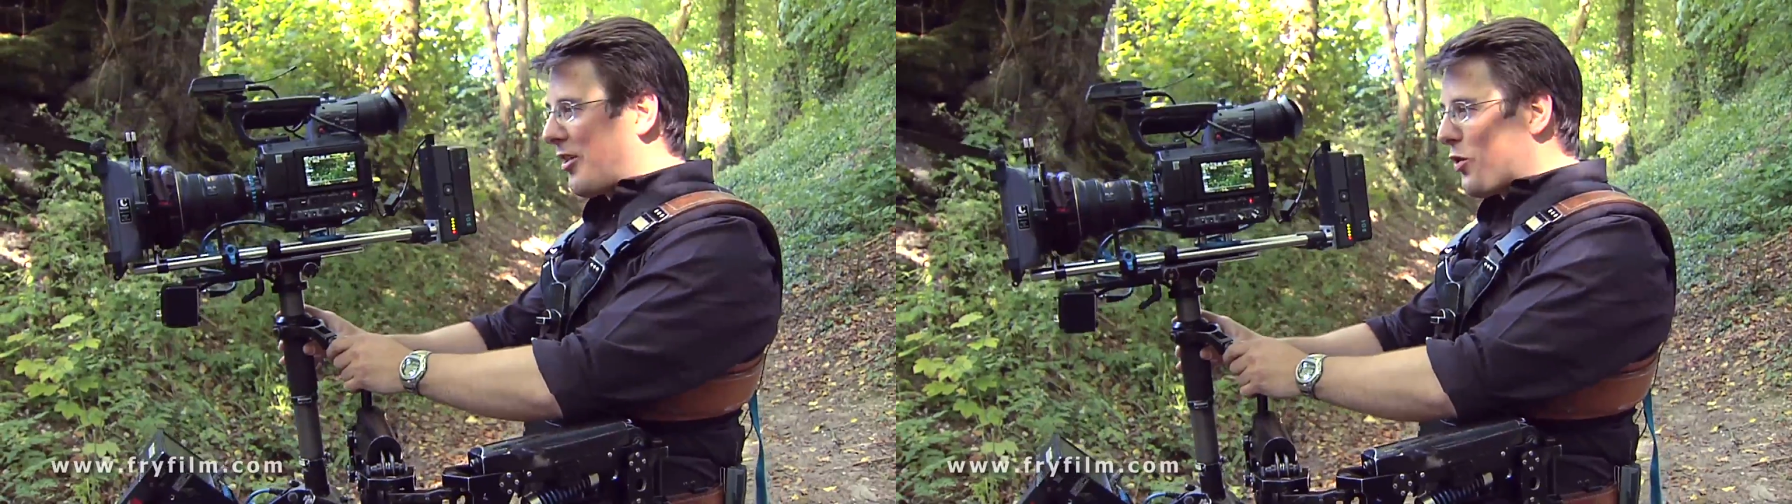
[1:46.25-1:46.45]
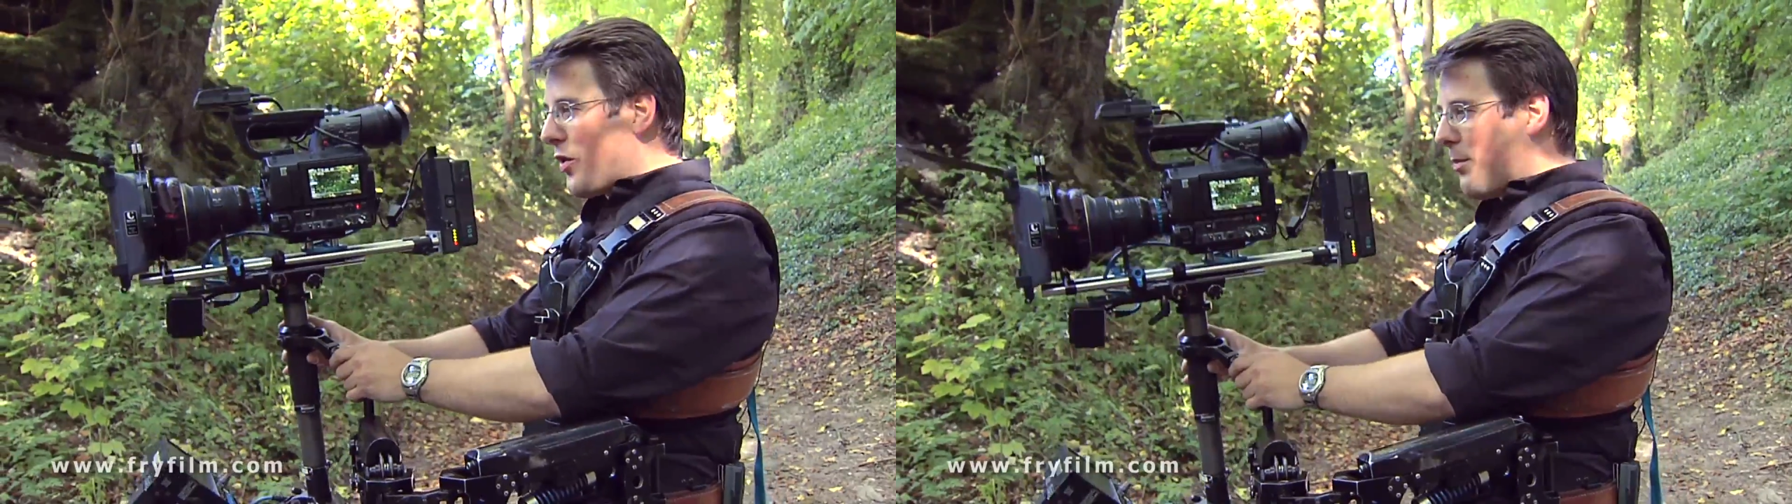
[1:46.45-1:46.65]

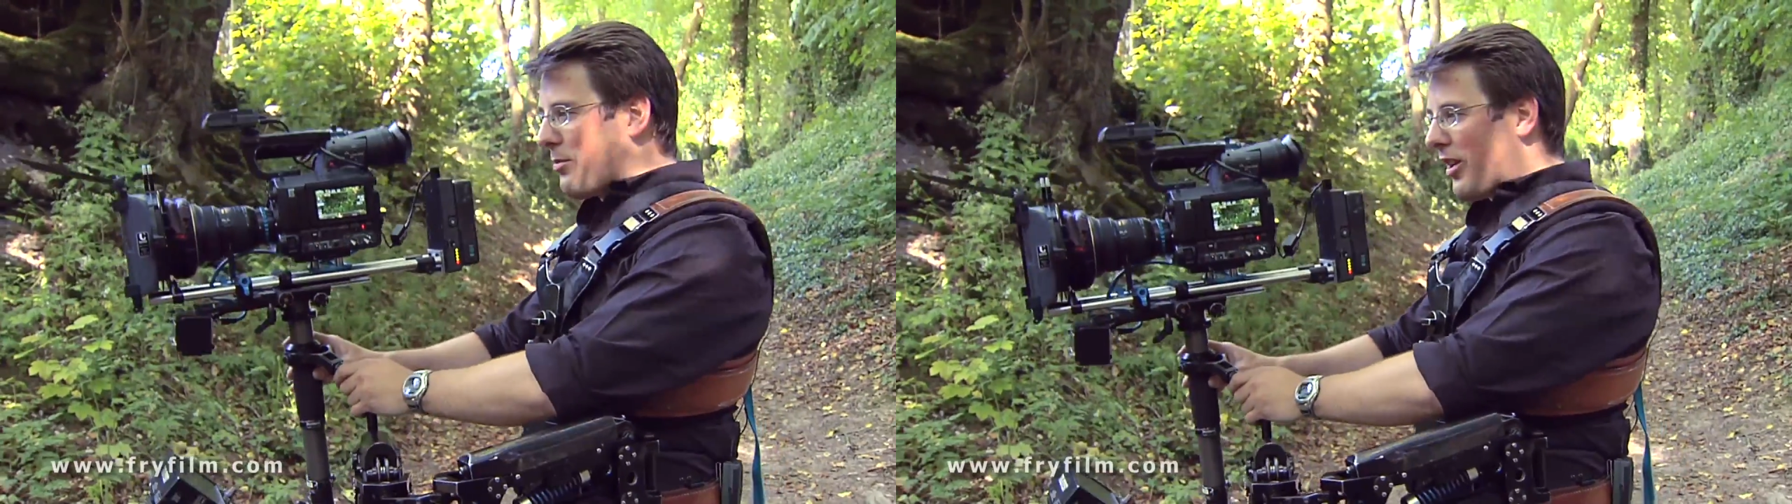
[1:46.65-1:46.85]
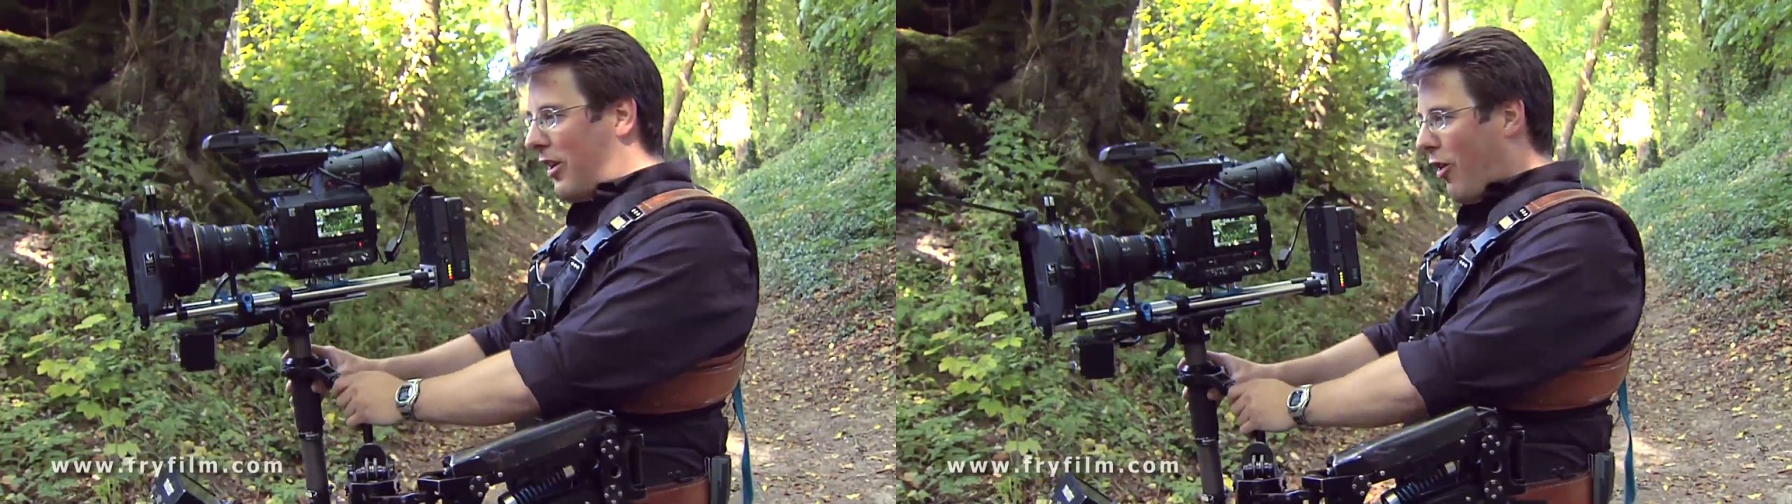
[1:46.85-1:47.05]

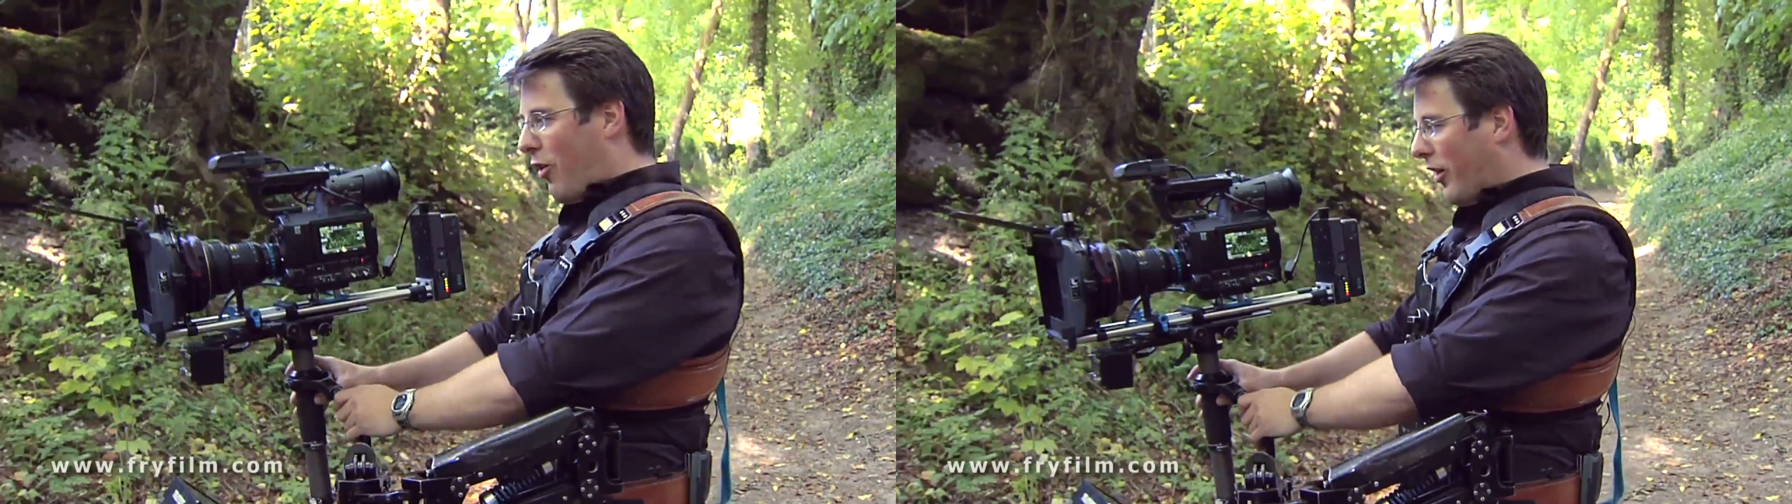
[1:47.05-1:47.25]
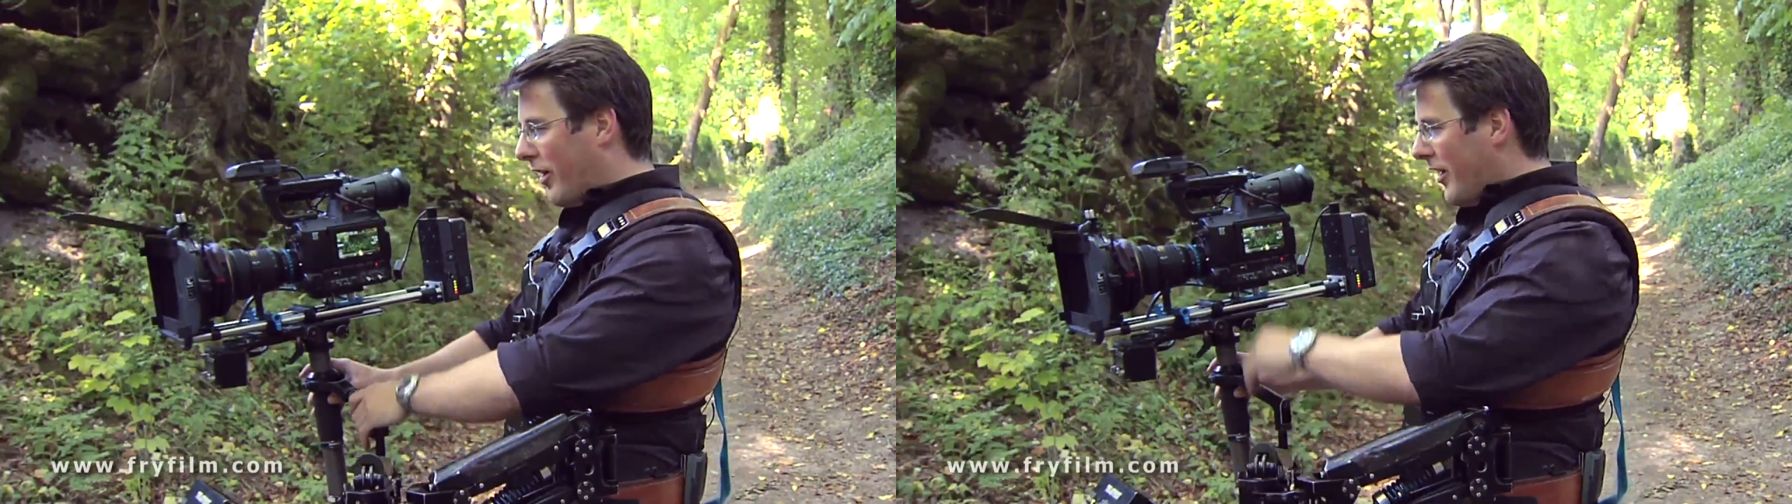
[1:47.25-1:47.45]
creeps
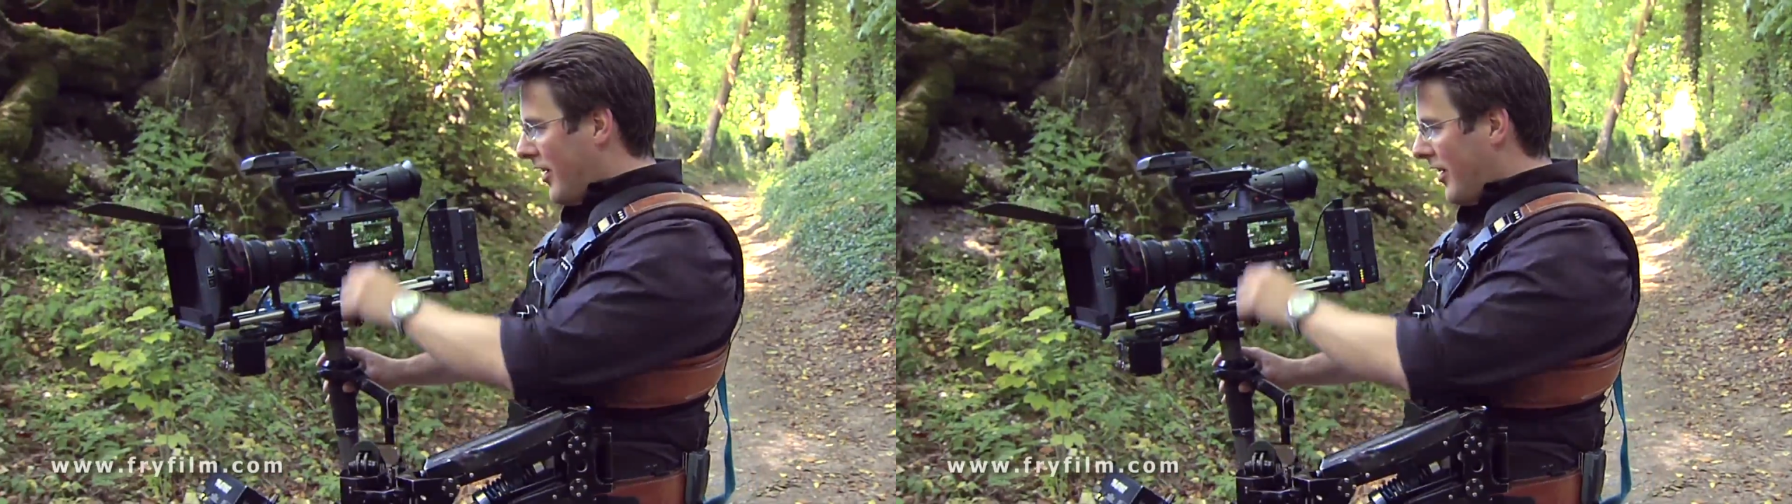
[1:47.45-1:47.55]
along.